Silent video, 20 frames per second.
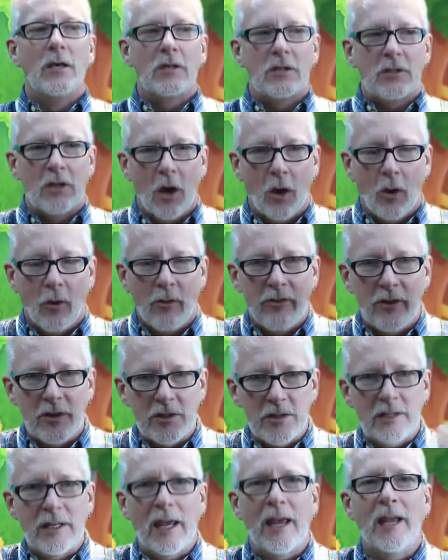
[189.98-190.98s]
So the
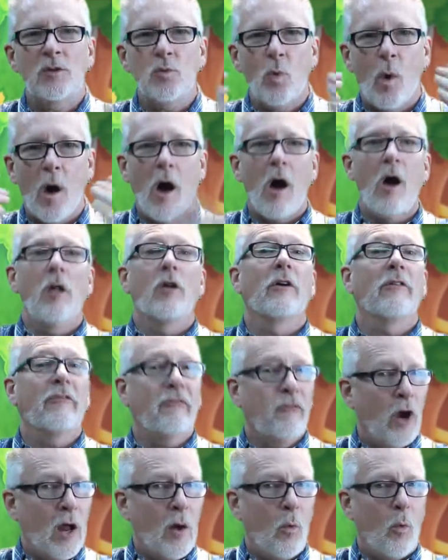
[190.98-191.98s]
stage wall or
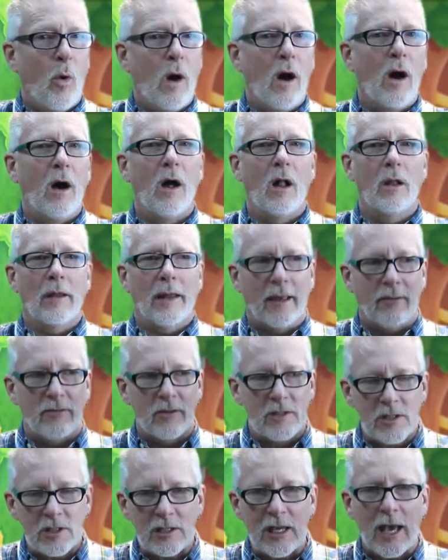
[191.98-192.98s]
front wall and the
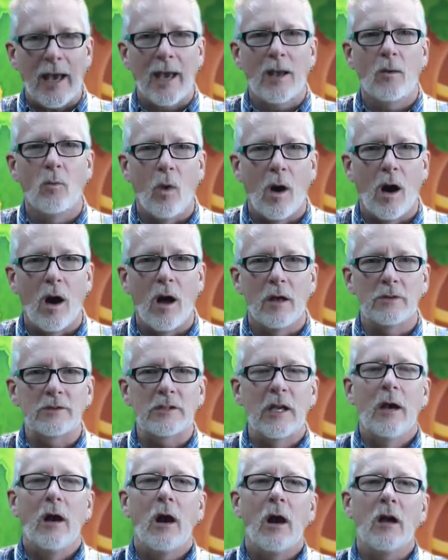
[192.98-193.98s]
side walls
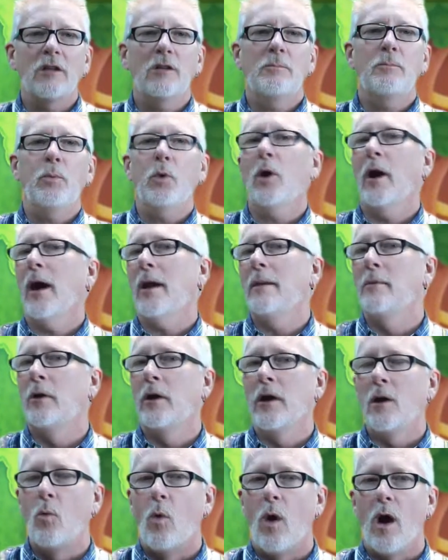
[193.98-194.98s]
are the
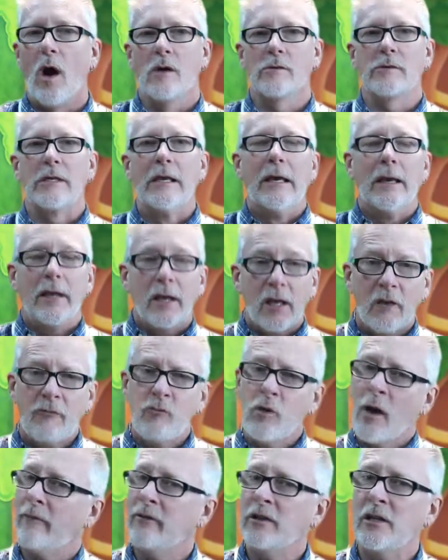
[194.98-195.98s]
primary walls. If
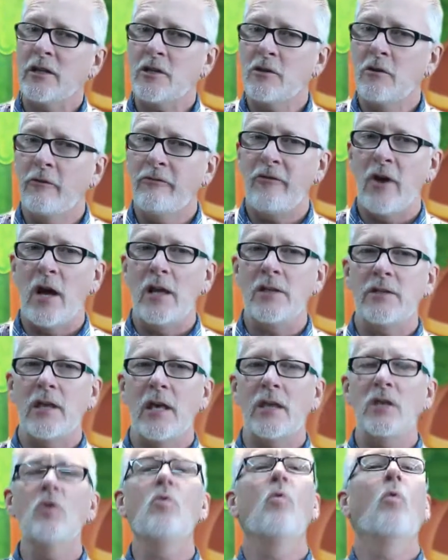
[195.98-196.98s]
you have additional funds
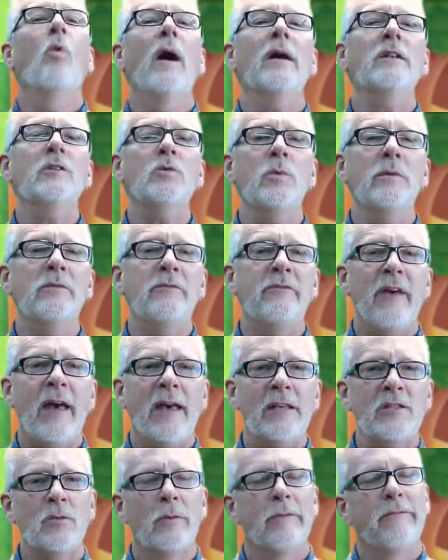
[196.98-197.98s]
that you want to
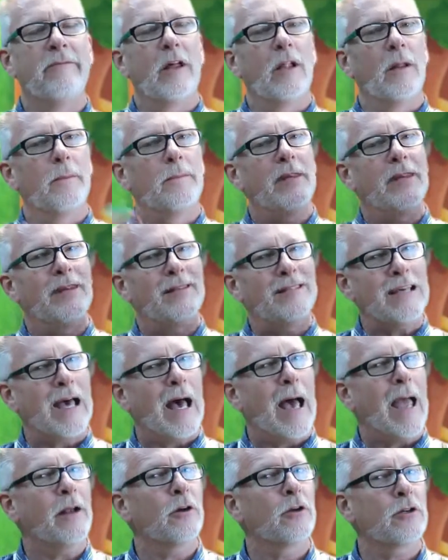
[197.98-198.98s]
invest to envelop the
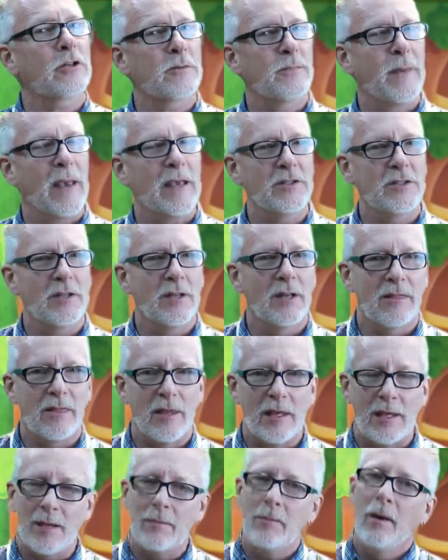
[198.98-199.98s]
entire space in a
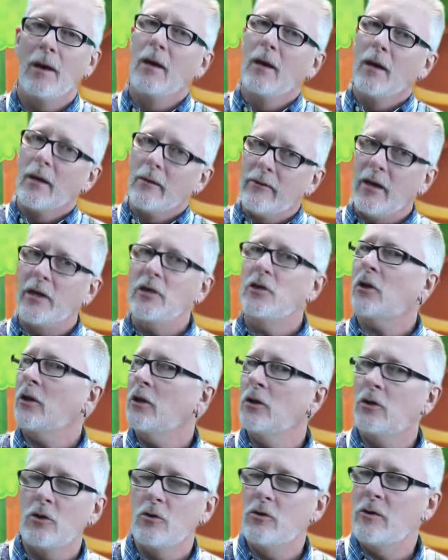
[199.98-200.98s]
theme, then you
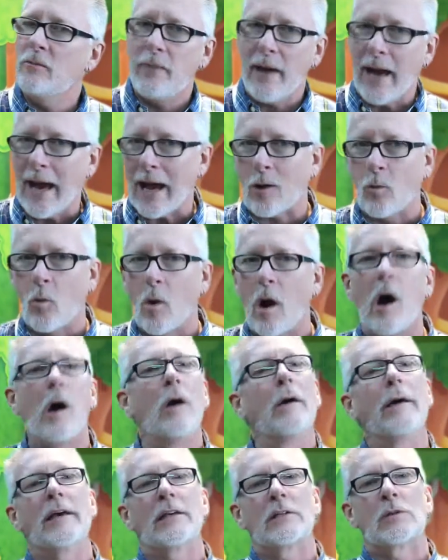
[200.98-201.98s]
can do the back
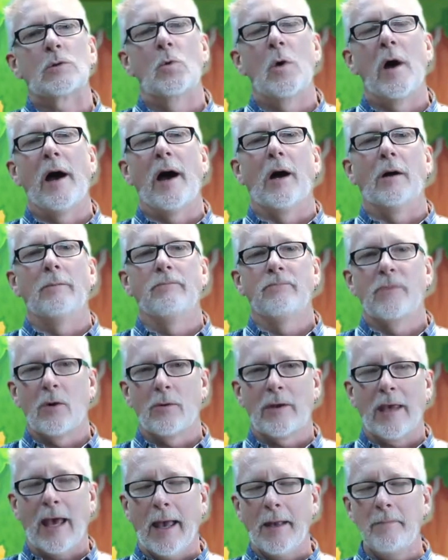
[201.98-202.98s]
wall as well,
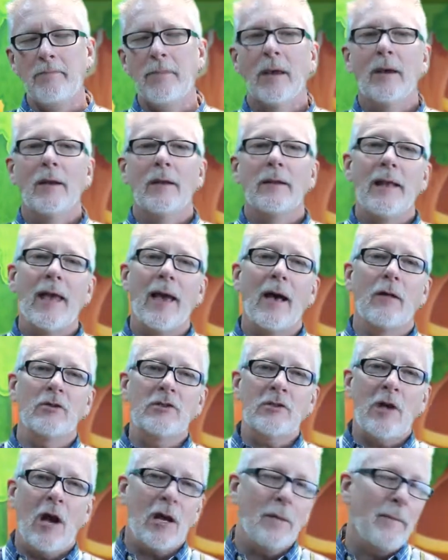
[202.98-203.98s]
okay? Now, let's
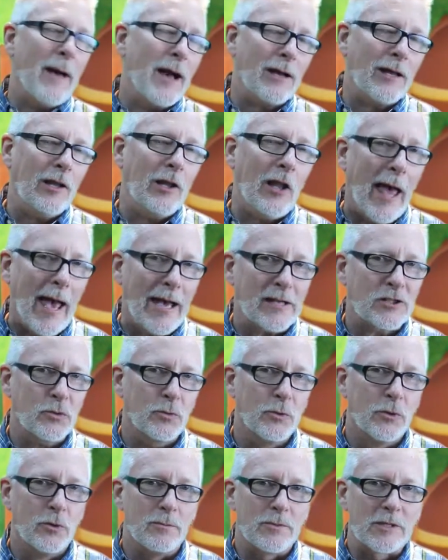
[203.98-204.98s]
talk about
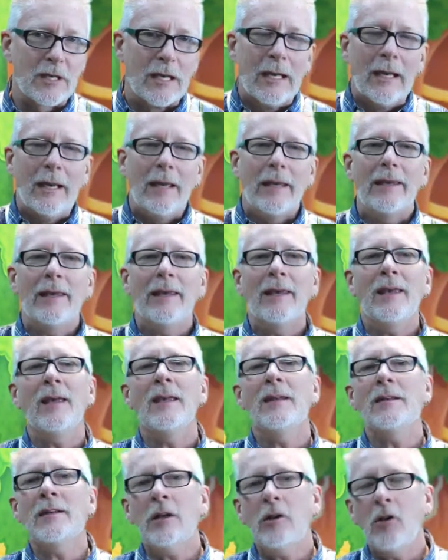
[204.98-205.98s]
classrooms.
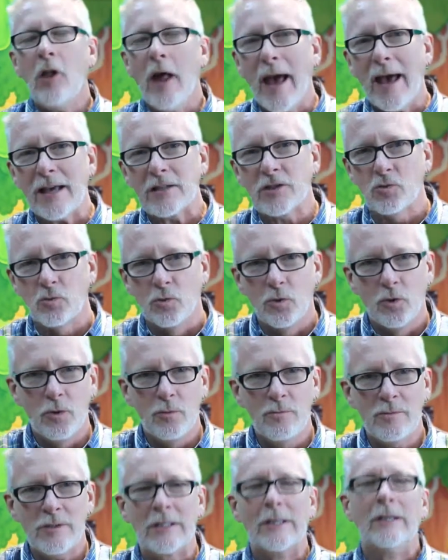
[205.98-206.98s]
In
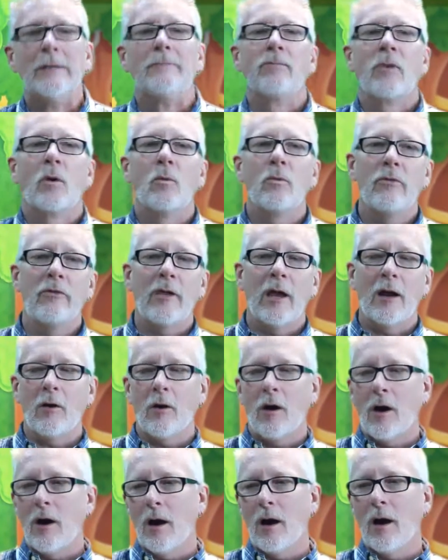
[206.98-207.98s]
classrooms, there
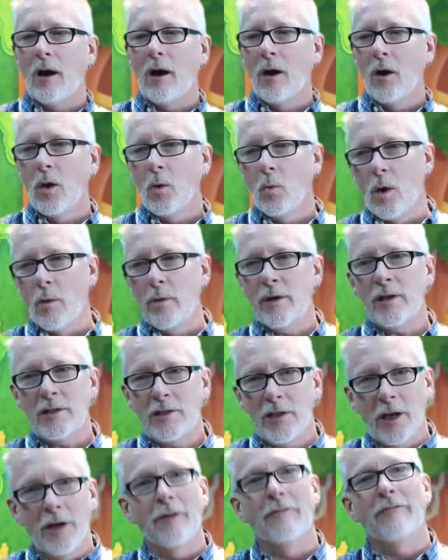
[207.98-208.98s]
are what we
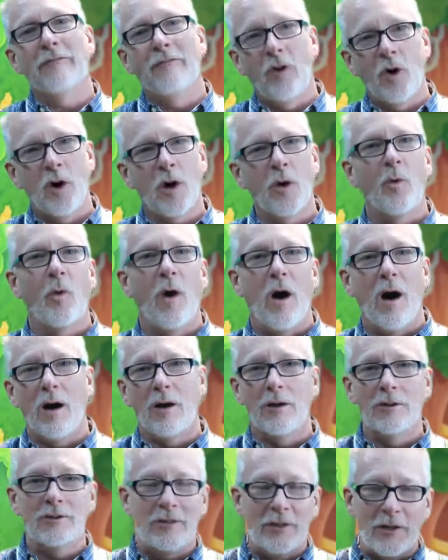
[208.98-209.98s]
consider four
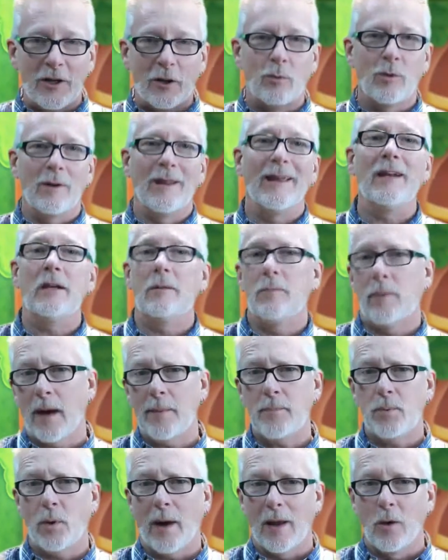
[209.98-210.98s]
walls, and they're related by
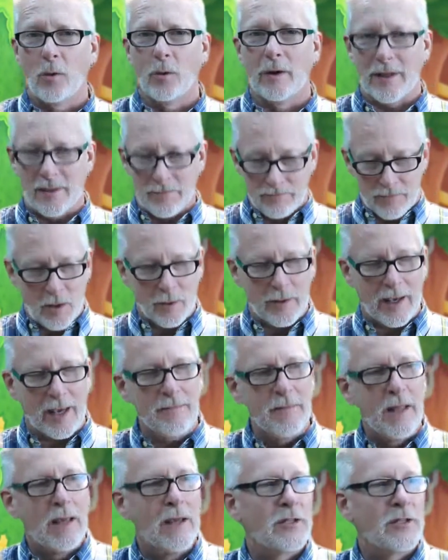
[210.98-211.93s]
priority, okay?